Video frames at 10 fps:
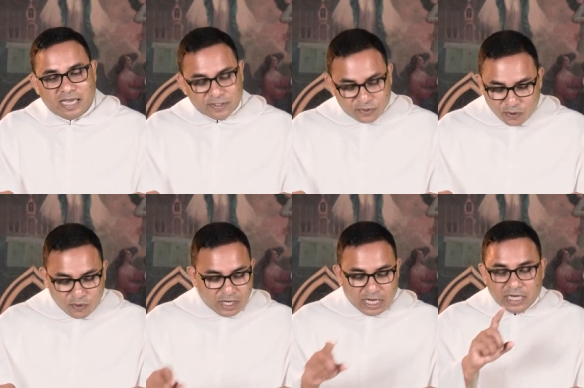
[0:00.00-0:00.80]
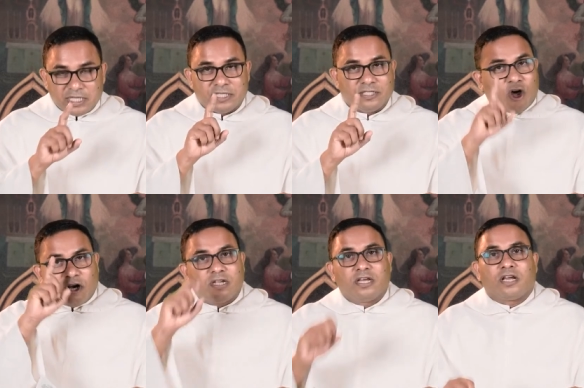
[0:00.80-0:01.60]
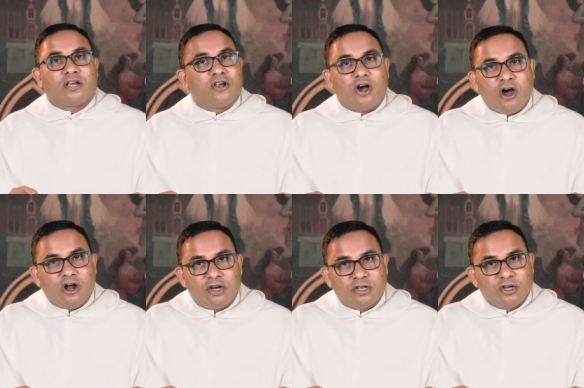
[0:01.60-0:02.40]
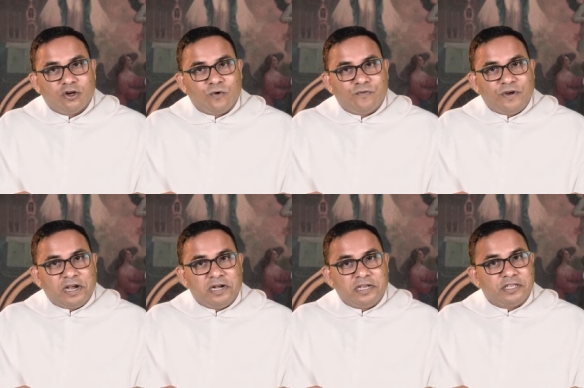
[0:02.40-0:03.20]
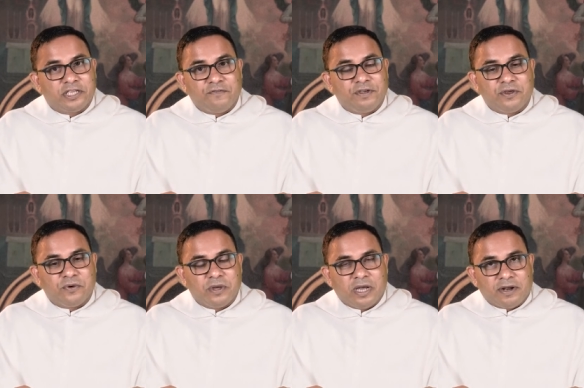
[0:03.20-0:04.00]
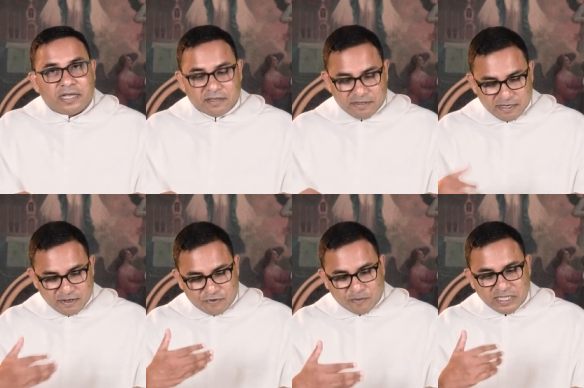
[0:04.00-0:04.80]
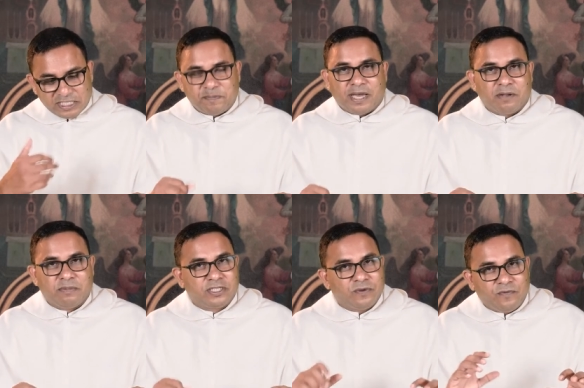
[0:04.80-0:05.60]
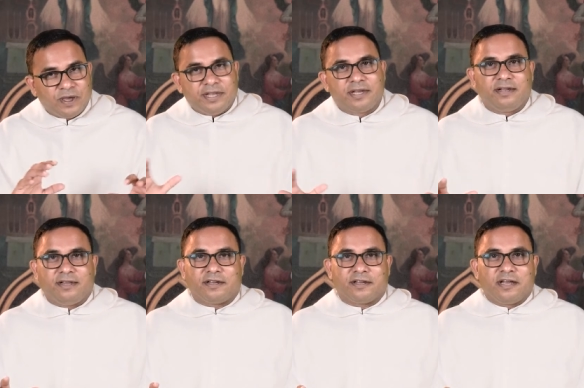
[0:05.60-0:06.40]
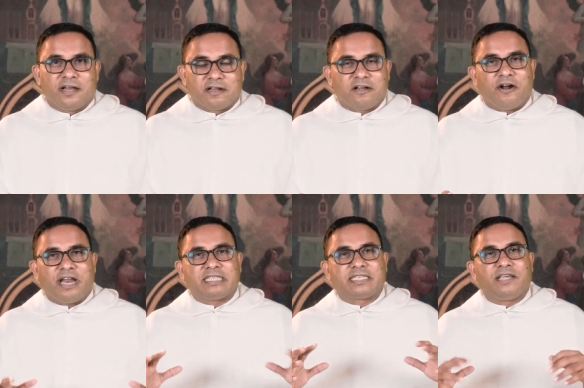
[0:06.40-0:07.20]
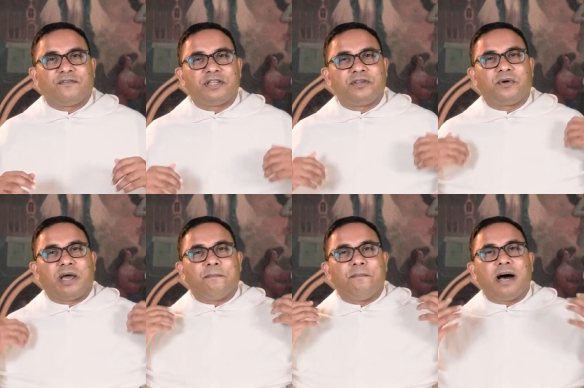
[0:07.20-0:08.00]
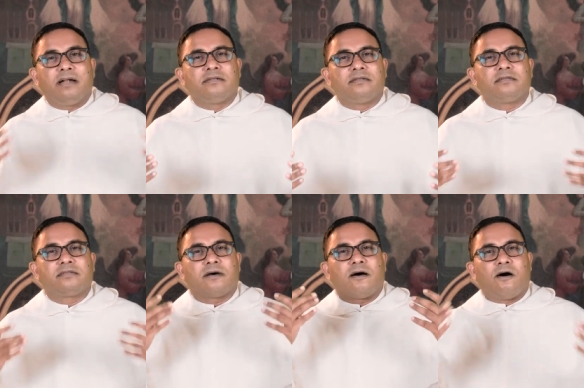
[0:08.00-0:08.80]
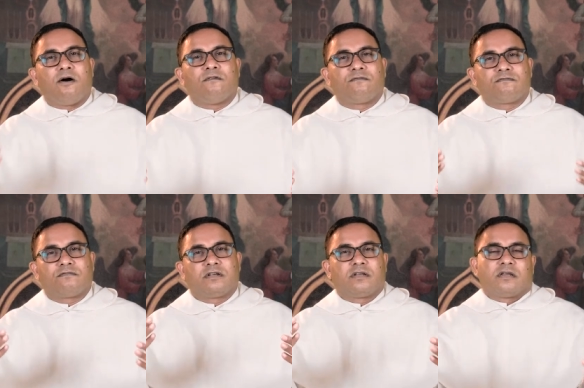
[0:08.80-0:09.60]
And so, it is not God who failed in giving you. Rather, from this parable it's very clear, God has given you abundant of